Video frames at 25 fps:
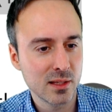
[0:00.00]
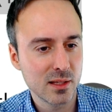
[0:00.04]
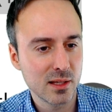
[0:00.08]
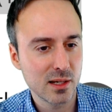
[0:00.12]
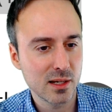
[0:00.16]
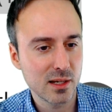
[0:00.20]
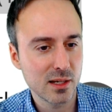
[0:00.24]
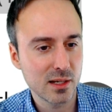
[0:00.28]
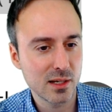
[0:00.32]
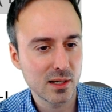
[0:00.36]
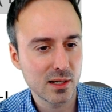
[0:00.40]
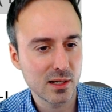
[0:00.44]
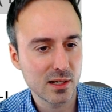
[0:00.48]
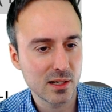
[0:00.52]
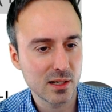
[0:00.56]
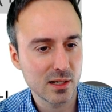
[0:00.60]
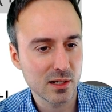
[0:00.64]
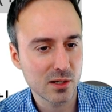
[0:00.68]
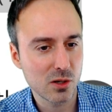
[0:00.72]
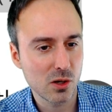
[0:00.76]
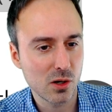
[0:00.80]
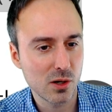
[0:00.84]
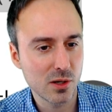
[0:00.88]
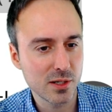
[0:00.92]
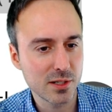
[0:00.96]
Ah,
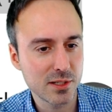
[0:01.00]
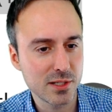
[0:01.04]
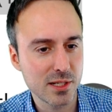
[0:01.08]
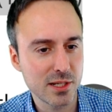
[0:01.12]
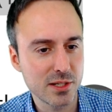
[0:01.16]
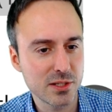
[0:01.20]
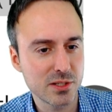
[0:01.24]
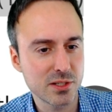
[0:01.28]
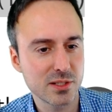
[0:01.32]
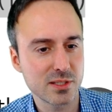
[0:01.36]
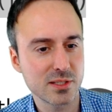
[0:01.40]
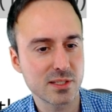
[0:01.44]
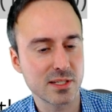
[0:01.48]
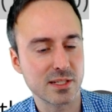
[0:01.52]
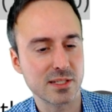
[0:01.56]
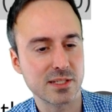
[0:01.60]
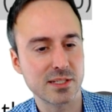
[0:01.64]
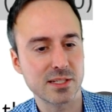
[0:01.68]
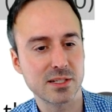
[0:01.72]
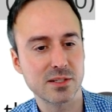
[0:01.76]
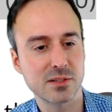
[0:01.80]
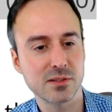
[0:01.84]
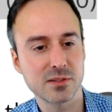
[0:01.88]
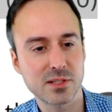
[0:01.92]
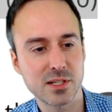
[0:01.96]
connotations and
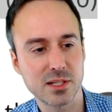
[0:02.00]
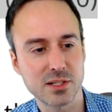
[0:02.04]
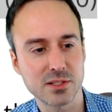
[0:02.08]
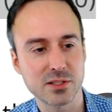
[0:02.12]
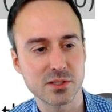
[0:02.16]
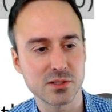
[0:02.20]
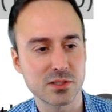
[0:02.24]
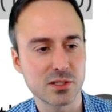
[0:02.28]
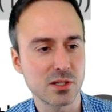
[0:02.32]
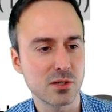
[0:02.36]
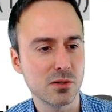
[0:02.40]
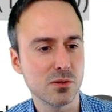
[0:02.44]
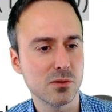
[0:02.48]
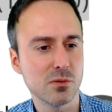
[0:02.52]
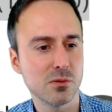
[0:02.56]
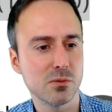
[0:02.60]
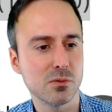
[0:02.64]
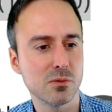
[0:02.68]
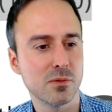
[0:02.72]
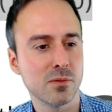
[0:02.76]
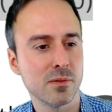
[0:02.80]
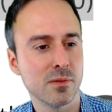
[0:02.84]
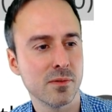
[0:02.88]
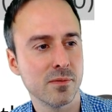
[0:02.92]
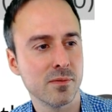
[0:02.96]
denotation. So,
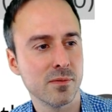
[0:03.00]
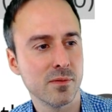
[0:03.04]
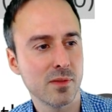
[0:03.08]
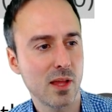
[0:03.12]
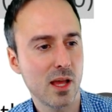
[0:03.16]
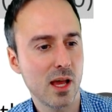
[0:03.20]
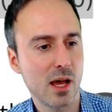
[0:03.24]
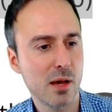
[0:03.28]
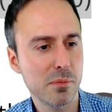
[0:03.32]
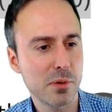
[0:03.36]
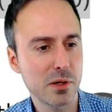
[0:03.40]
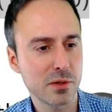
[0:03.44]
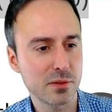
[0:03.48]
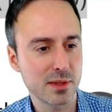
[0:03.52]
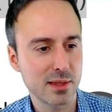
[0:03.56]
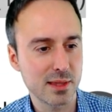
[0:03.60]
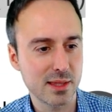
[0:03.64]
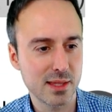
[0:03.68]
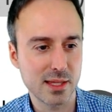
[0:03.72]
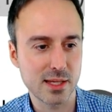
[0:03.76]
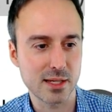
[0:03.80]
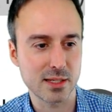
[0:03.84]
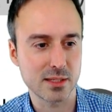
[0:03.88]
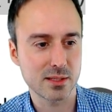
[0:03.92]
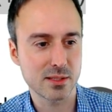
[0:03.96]
how about
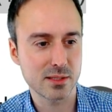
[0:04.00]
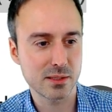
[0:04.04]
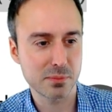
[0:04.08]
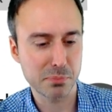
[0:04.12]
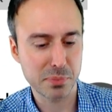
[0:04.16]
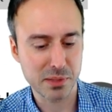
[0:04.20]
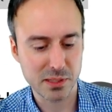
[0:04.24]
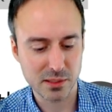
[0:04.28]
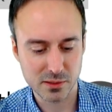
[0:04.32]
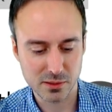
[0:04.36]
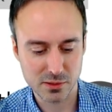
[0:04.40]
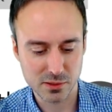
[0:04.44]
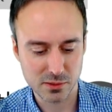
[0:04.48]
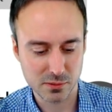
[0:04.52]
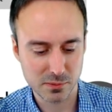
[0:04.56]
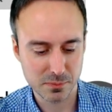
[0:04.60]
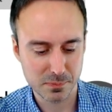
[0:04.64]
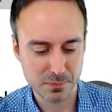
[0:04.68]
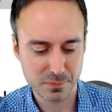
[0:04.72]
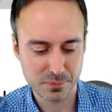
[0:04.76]
this, Pintu?